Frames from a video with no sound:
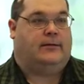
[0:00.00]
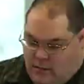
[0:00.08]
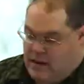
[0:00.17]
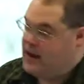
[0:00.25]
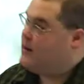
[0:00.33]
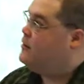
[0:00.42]

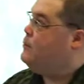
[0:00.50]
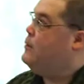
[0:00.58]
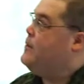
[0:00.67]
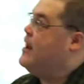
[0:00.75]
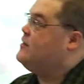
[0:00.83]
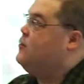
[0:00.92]
Tying it a little bit
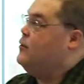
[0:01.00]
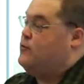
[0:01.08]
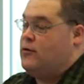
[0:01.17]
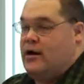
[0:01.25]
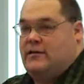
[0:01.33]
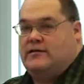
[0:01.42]
back to what
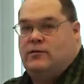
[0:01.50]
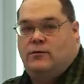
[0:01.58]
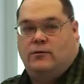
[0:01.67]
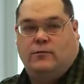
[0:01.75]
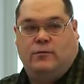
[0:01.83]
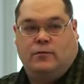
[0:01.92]
you guys
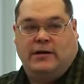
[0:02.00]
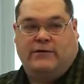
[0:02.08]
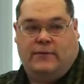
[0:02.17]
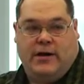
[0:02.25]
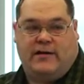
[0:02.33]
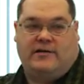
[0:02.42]
do with
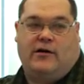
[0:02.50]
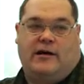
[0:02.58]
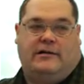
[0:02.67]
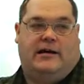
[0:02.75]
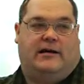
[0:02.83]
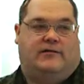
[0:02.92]
information
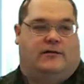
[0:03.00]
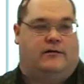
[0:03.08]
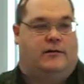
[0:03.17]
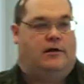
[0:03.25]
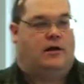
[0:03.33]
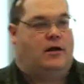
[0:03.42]
architecture,
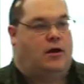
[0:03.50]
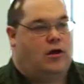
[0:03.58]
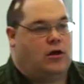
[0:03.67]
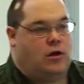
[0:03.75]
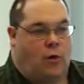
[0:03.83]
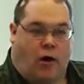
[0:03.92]

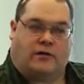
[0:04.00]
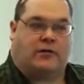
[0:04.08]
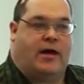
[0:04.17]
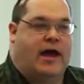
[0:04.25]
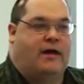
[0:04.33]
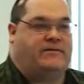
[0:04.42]
you also
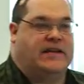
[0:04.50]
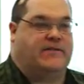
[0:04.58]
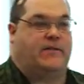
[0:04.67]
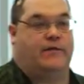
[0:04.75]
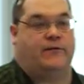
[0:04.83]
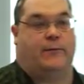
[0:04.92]
have
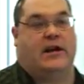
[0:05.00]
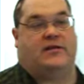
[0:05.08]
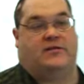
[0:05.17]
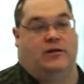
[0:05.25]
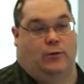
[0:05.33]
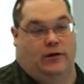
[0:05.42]
different
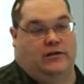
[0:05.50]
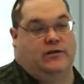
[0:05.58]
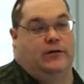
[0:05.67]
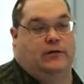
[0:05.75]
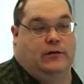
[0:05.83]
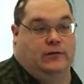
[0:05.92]
information you want to
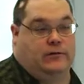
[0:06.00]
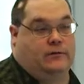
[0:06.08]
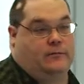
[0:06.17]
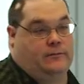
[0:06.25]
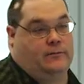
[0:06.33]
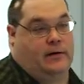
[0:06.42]
show the user,
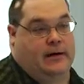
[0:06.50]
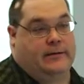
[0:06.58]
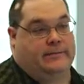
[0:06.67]
right?